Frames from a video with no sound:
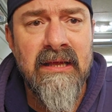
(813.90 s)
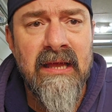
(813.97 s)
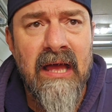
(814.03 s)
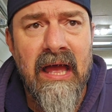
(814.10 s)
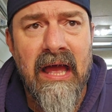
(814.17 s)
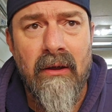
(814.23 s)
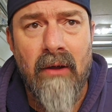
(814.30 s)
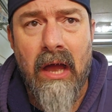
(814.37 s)

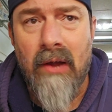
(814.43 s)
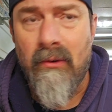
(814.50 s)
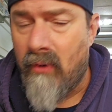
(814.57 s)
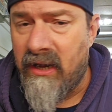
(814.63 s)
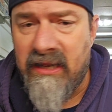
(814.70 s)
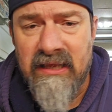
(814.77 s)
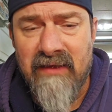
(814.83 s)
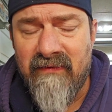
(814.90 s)
I want
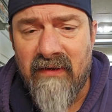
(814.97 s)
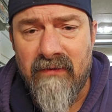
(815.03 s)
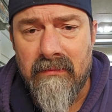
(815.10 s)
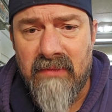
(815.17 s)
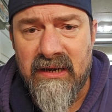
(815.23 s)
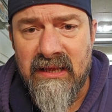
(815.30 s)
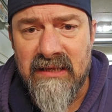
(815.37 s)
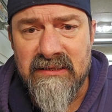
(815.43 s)
to give
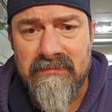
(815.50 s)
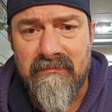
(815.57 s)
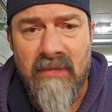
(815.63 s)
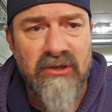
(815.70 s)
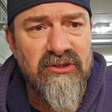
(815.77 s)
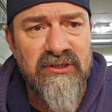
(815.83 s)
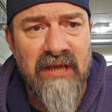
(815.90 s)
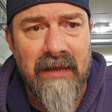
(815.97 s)
everybody as
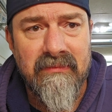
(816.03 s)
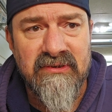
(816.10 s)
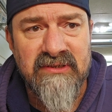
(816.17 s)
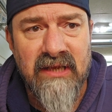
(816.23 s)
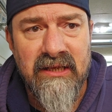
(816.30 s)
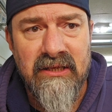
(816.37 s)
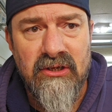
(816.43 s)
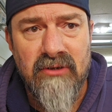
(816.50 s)
much time as I
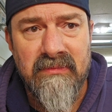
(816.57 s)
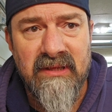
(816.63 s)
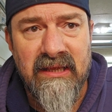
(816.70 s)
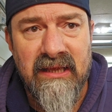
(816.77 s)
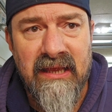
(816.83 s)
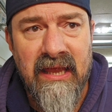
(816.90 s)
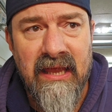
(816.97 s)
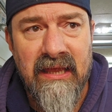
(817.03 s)
humanly
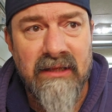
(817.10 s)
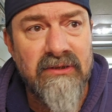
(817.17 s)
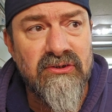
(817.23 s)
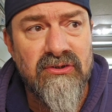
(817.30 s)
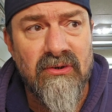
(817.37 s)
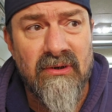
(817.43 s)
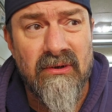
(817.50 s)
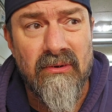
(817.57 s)
can,
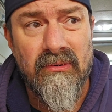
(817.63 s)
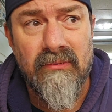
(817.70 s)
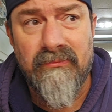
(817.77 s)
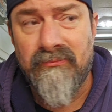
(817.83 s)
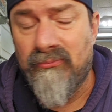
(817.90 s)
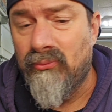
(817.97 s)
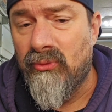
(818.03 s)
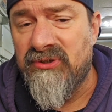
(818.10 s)
so
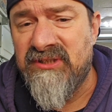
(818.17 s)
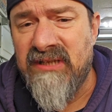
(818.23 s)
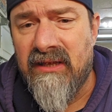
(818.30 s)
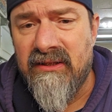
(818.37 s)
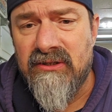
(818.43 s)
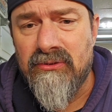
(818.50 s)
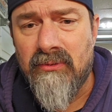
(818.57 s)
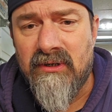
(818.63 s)
we'll see how
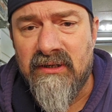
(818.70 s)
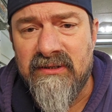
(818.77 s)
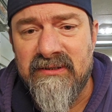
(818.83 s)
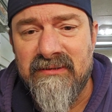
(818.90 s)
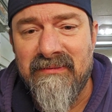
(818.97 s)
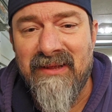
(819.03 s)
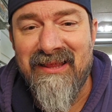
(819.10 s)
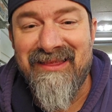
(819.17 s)
this works.
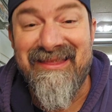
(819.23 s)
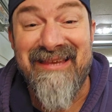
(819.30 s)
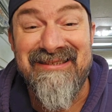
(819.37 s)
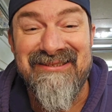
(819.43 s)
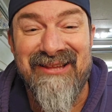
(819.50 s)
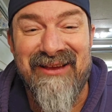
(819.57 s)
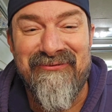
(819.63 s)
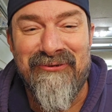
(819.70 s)
Thanks a
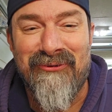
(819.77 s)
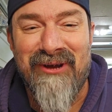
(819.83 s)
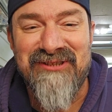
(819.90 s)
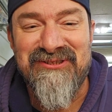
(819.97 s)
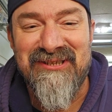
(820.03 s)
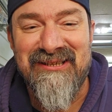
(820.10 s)
lot for watching.